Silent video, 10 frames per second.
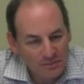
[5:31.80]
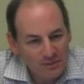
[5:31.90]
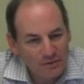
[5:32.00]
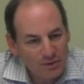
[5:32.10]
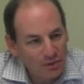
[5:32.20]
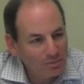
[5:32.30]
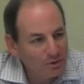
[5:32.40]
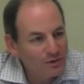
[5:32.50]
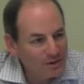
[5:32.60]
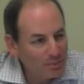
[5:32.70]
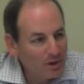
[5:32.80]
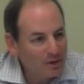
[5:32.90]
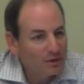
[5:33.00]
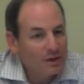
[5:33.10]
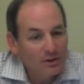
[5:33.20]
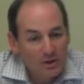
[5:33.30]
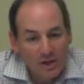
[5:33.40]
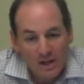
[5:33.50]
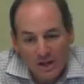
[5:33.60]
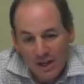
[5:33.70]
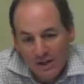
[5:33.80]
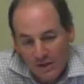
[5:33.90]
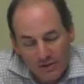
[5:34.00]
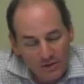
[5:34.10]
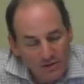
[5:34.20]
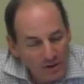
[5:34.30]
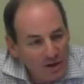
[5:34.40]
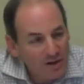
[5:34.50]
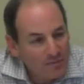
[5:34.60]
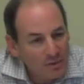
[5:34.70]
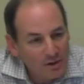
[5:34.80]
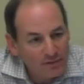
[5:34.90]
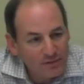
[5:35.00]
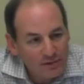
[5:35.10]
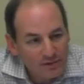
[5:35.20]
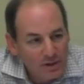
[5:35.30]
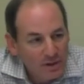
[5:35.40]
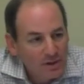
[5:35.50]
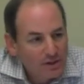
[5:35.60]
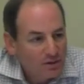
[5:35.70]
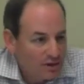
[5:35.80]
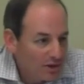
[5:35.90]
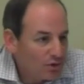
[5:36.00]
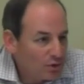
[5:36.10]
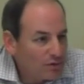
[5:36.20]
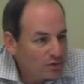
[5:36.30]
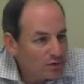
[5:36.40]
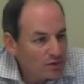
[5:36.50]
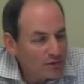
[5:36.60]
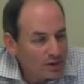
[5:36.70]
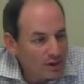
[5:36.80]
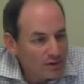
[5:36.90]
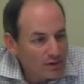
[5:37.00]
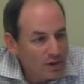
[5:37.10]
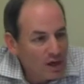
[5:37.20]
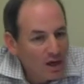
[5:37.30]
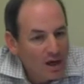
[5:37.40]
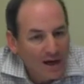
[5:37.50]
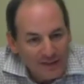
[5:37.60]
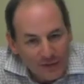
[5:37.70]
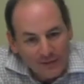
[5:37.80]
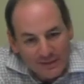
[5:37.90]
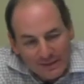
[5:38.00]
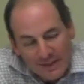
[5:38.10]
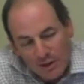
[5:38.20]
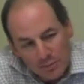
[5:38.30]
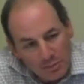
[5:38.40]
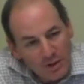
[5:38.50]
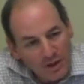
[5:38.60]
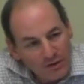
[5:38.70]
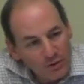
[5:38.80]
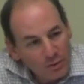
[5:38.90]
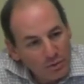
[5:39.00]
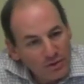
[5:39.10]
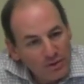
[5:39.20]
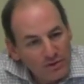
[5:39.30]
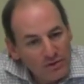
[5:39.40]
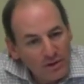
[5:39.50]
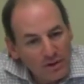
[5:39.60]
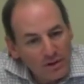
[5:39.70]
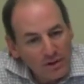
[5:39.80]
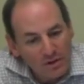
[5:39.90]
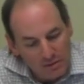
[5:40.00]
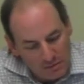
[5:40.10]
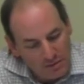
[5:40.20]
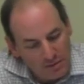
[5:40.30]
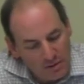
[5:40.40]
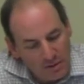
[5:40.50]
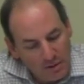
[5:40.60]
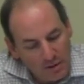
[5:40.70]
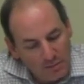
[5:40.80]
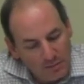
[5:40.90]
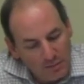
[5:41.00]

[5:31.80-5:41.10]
before moving to Palo Alto, and I think there's a lot of benefit to that sort of use of land. I thought that the Alma Plaza was a